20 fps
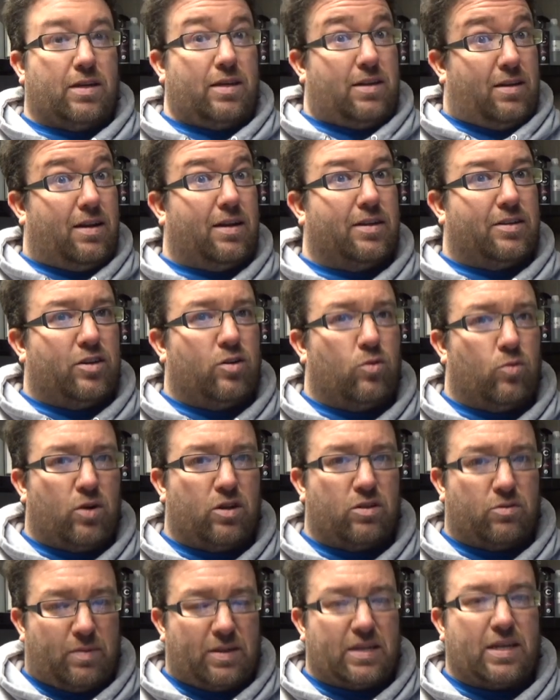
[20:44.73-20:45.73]
In an ideal
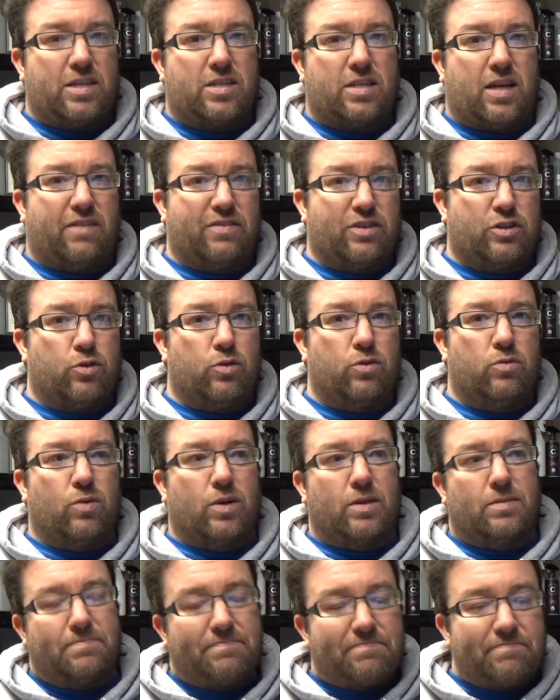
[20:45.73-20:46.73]
world, it'd be nice to have a
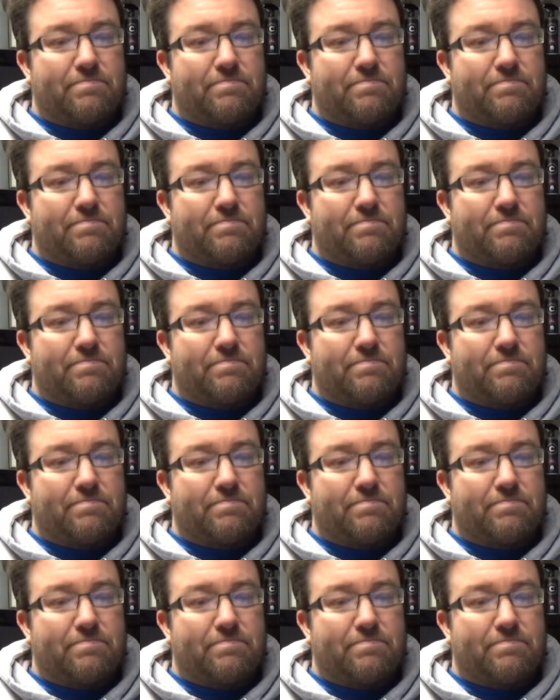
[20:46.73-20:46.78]
2-in-1.